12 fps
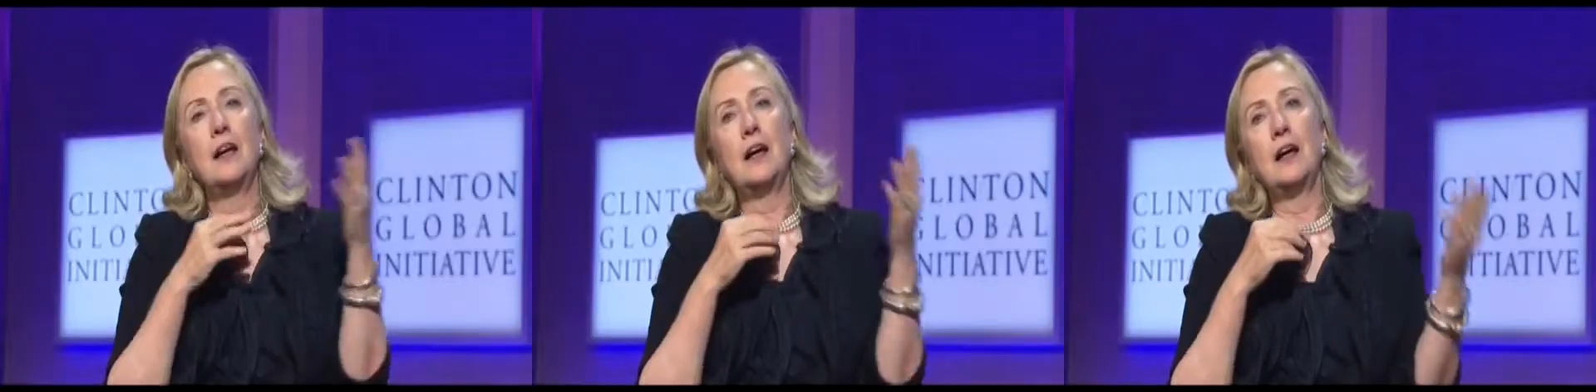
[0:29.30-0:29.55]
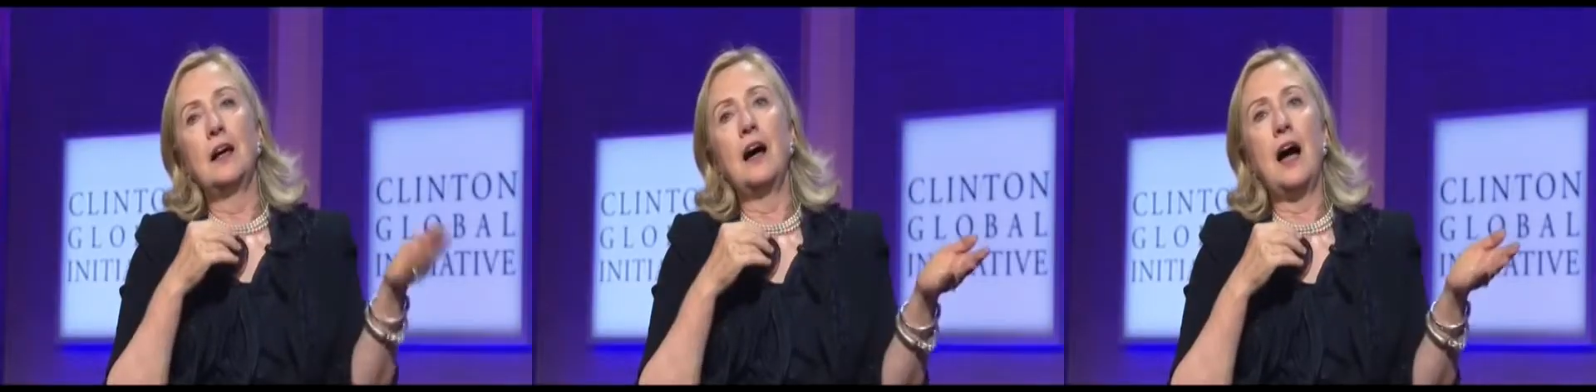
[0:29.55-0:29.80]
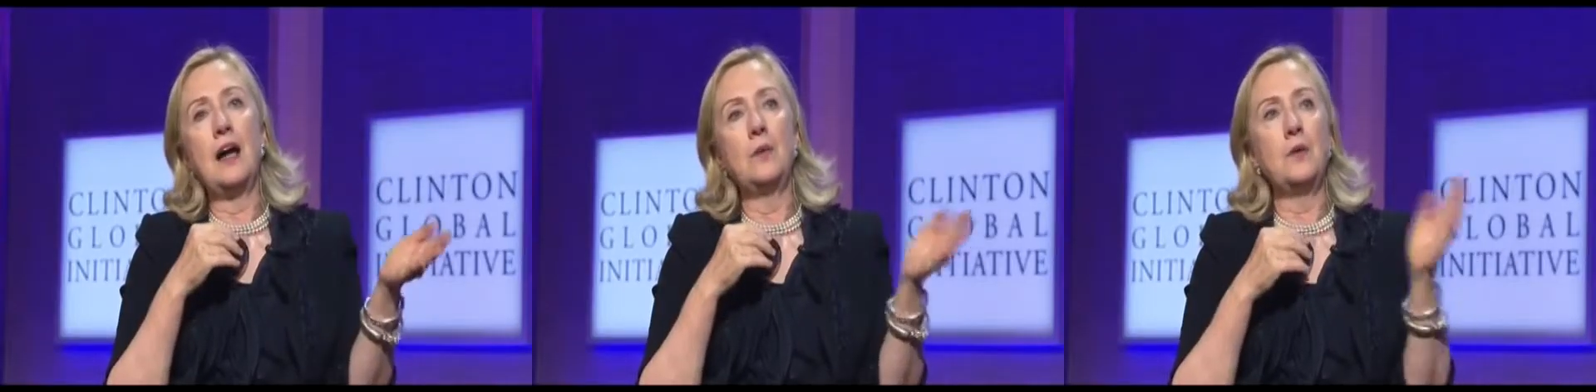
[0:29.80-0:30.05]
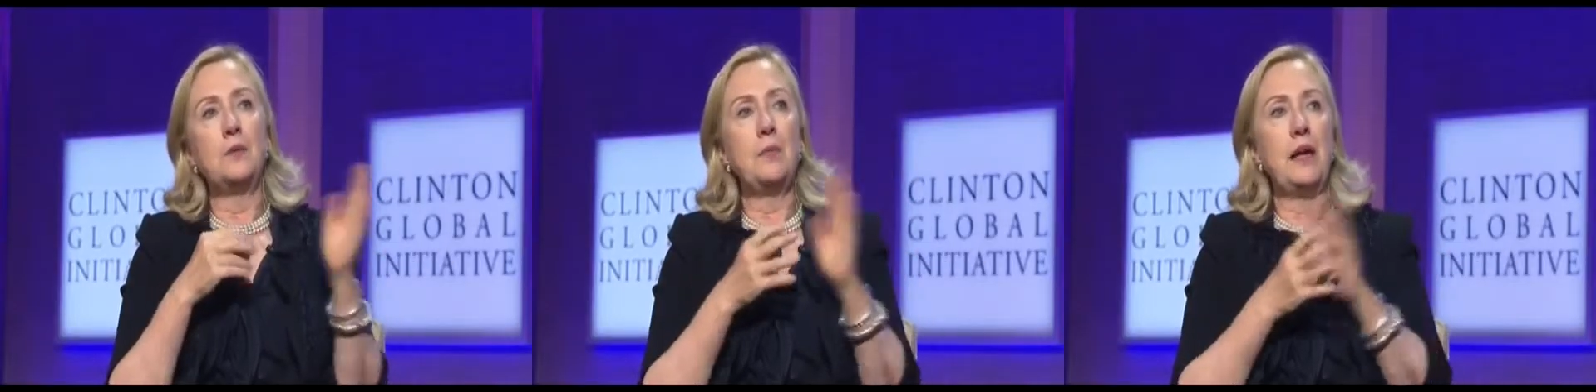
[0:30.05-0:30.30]
Uh, I
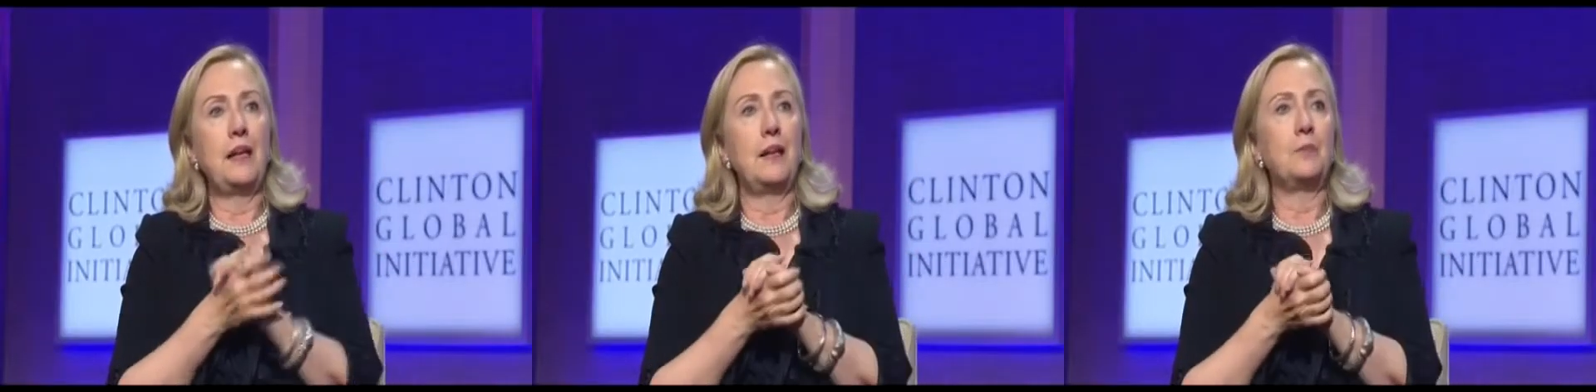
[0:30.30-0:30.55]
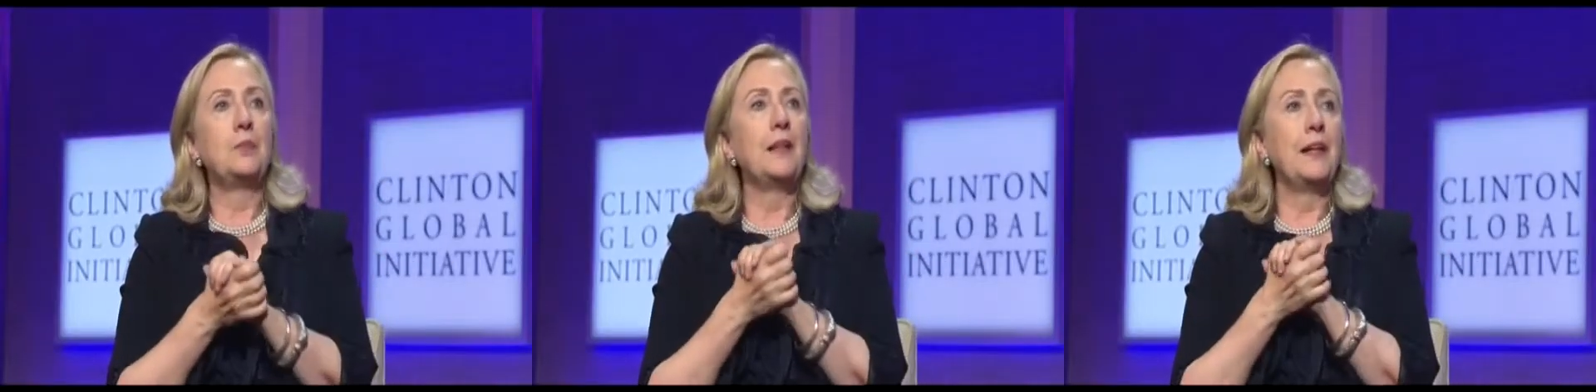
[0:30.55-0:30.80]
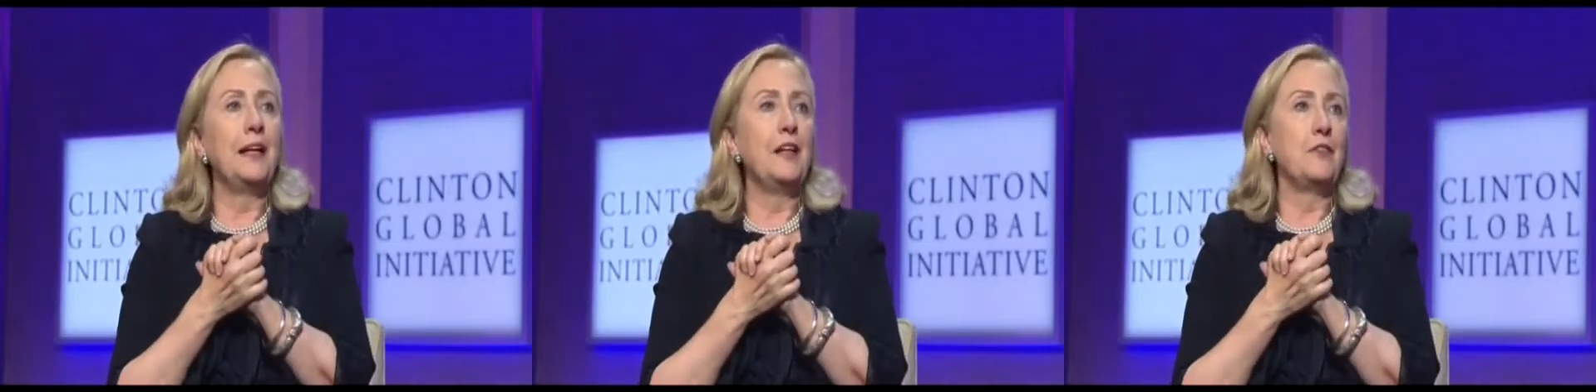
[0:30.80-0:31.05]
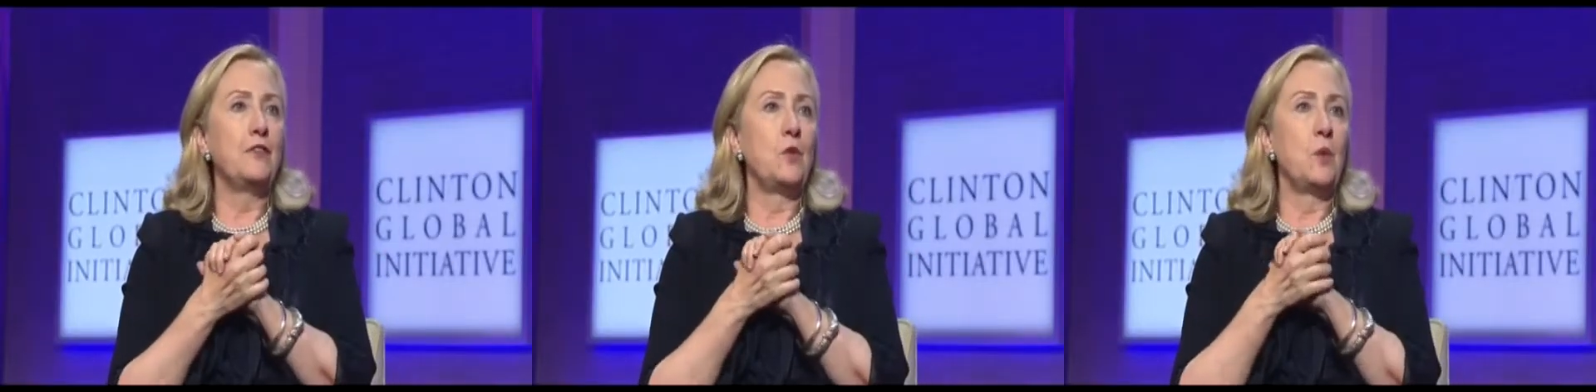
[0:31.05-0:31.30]
would make a
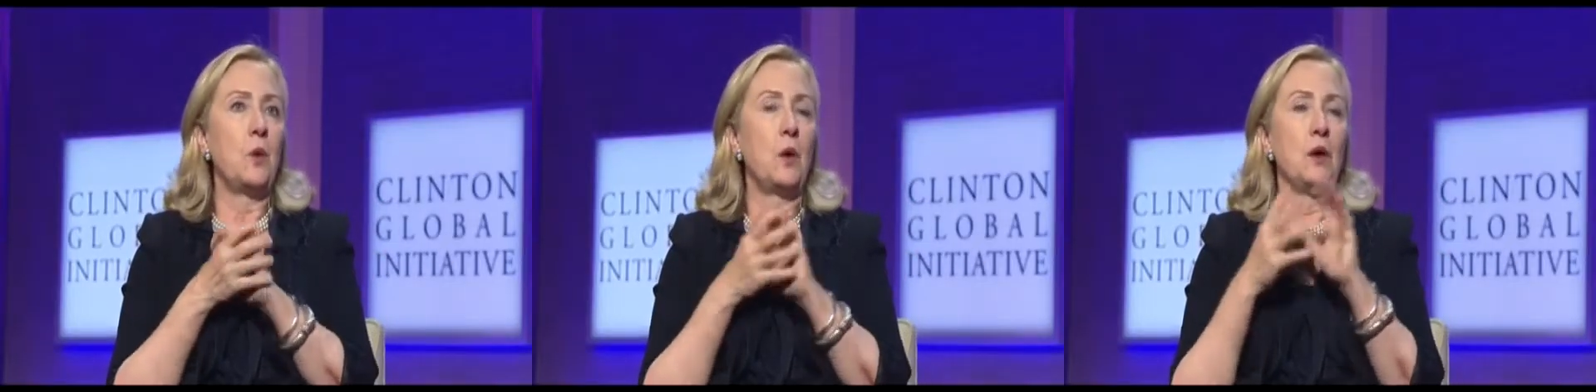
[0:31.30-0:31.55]
plea for